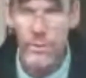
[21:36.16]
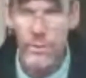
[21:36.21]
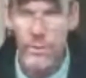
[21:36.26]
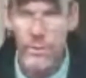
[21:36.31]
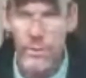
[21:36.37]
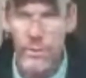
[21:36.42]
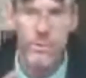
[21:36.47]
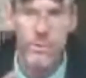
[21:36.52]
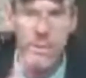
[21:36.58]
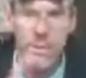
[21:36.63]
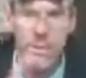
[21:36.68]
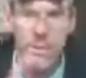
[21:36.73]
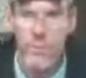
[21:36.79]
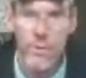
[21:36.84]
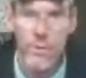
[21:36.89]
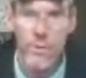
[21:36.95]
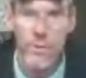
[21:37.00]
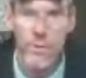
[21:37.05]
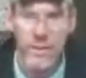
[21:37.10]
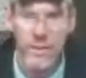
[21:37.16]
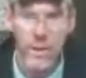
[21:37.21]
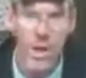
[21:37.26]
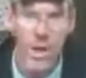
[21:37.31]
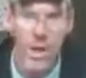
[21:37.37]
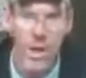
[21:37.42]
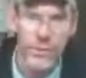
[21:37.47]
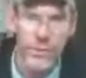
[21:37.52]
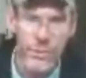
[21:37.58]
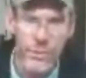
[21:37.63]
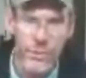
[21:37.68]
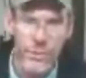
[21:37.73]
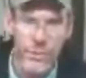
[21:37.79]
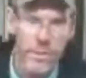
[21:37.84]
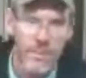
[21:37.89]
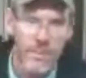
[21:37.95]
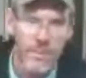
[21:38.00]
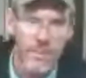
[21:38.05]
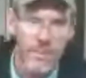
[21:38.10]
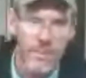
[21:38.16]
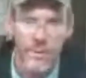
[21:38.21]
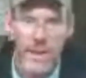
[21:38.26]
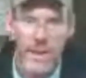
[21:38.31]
You got your democratic hunters